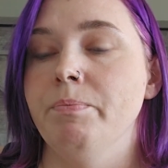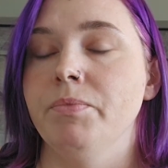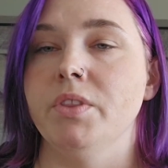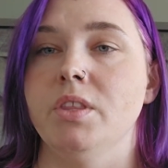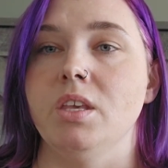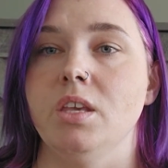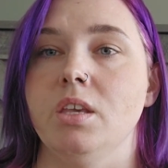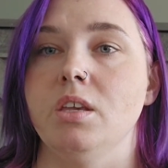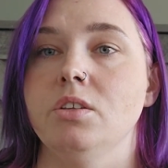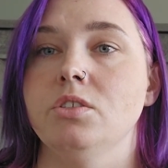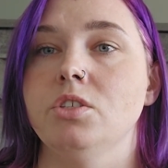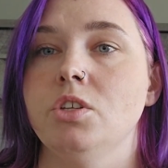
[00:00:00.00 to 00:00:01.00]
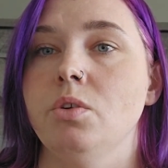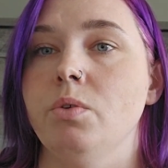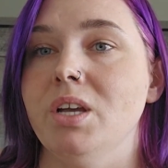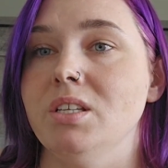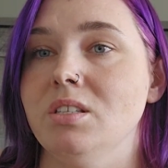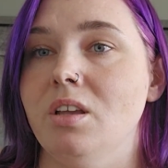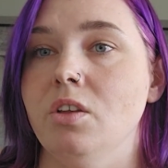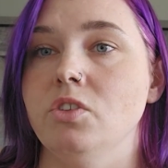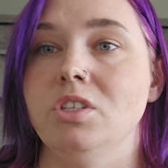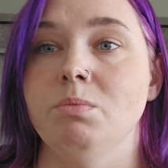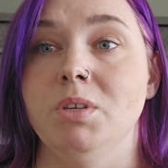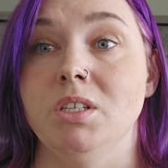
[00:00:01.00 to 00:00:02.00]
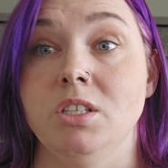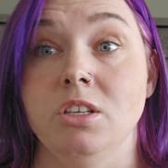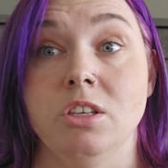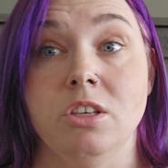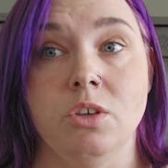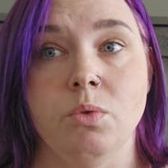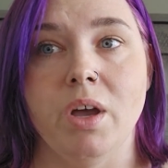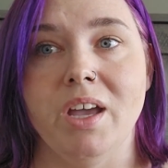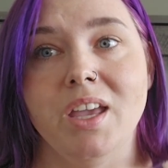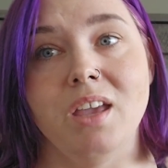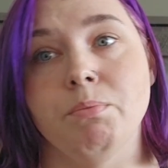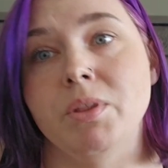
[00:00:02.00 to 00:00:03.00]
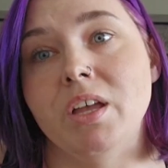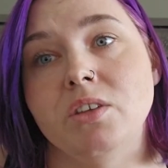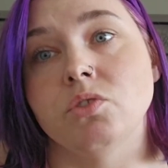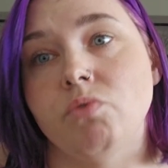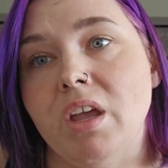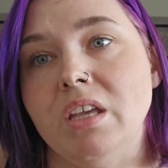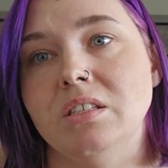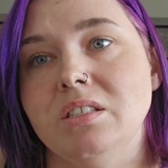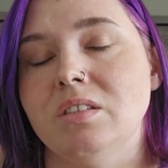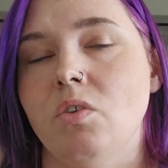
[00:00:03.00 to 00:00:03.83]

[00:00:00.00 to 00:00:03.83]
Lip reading: the 2S LGBTQIA plus rights,